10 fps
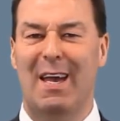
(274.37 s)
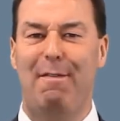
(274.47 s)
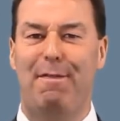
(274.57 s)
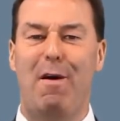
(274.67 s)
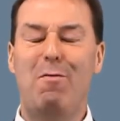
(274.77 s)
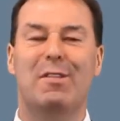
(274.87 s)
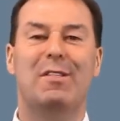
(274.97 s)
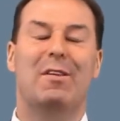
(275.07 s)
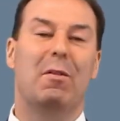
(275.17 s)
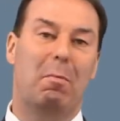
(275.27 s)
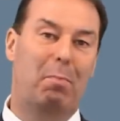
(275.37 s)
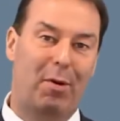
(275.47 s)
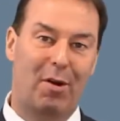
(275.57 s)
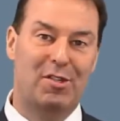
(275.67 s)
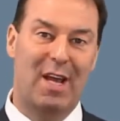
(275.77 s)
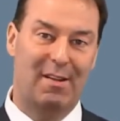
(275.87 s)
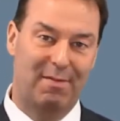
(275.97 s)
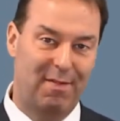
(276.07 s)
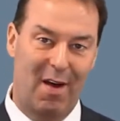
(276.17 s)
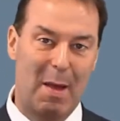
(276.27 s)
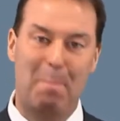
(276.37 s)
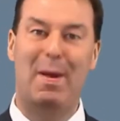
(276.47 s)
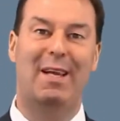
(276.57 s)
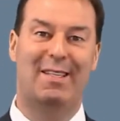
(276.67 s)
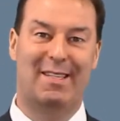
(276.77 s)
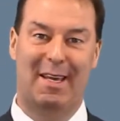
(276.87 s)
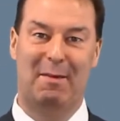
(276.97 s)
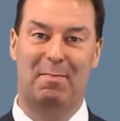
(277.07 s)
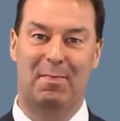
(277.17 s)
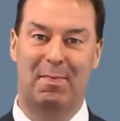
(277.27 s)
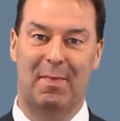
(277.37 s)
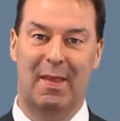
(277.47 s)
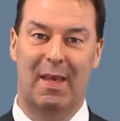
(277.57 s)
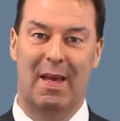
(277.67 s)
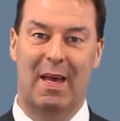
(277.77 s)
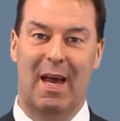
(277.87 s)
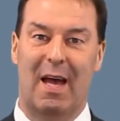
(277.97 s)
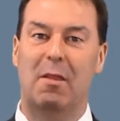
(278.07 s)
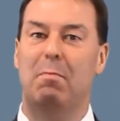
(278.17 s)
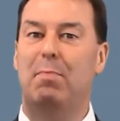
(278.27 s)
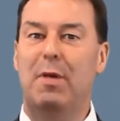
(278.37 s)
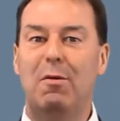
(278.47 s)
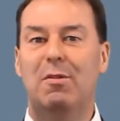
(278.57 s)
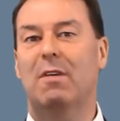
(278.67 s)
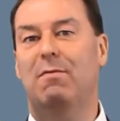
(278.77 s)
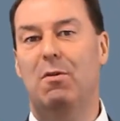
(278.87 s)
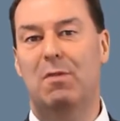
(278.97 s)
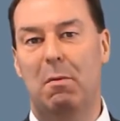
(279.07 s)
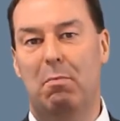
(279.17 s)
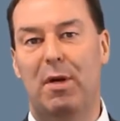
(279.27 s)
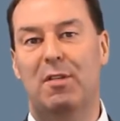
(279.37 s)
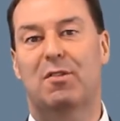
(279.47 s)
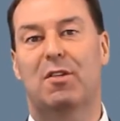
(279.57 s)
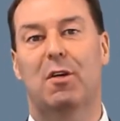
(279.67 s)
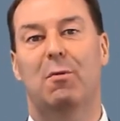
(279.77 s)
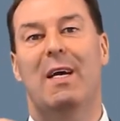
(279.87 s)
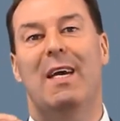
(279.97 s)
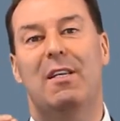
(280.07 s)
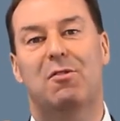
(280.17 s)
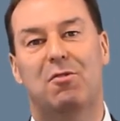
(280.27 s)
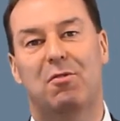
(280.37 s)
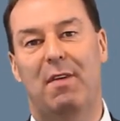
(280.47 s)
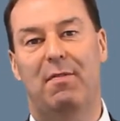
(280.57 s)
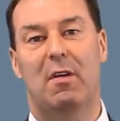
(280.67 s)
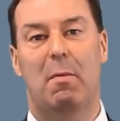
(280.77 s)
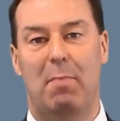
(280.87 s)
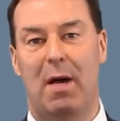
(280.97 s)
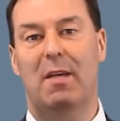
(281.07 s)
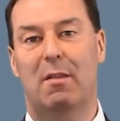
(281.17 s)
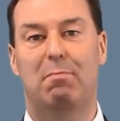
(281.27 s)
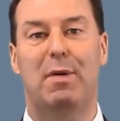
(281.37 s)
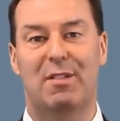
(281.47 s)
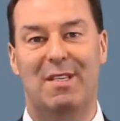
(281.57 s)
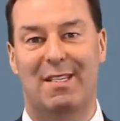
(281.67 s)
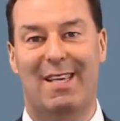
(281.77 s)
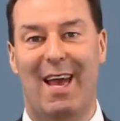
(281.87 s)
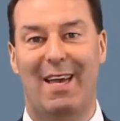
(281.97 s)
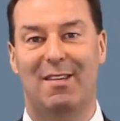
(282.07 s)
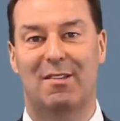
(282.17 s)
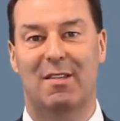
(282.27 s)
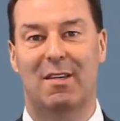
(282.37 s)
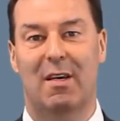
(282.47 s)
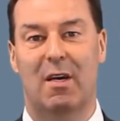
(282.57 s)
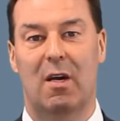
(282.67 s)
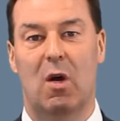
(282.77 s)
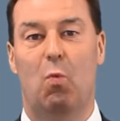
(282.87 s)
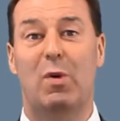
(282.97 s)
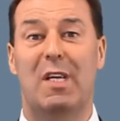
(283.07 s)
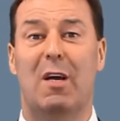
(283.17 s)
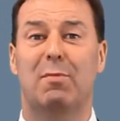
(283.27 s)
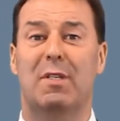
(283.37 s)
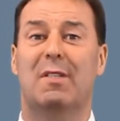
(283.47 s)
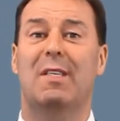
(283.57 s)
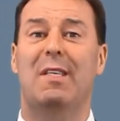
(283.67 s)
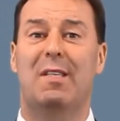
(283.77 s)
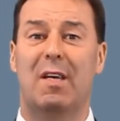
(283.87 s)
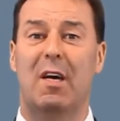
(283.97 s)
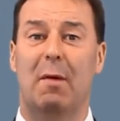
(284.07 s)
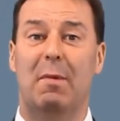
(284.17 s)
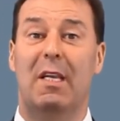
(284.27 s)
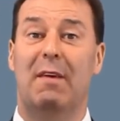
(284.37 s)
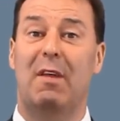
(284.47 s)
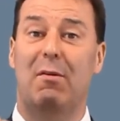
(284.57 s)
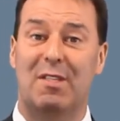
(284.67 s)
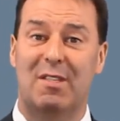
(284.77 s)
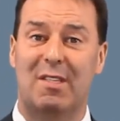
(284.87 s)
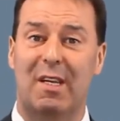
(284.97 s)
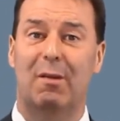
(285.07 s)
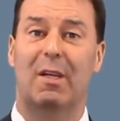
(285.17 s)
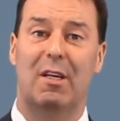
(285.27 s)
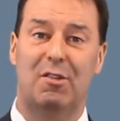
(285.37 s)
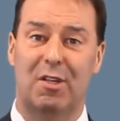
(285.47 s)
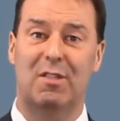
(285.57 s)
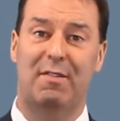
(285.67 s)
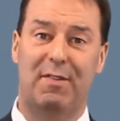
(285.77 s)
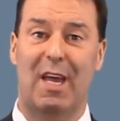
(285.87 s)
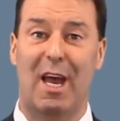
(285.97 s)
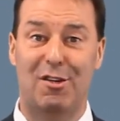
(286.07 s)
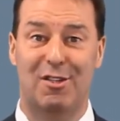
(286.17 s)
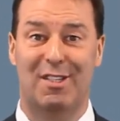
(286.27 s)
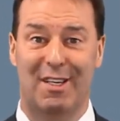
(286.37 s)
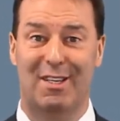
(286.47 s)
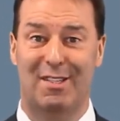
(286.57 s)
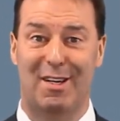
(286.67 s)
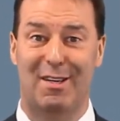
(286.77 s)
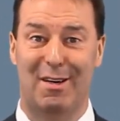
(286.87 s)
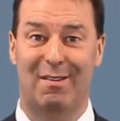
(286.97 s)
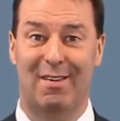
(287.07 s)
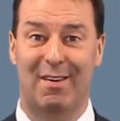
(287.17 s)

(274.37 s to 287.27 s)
It focuses on the project viability. And the beauty of using PRINCE2, it's driven by the business case, which helps us to determine if there is still a justification to continue.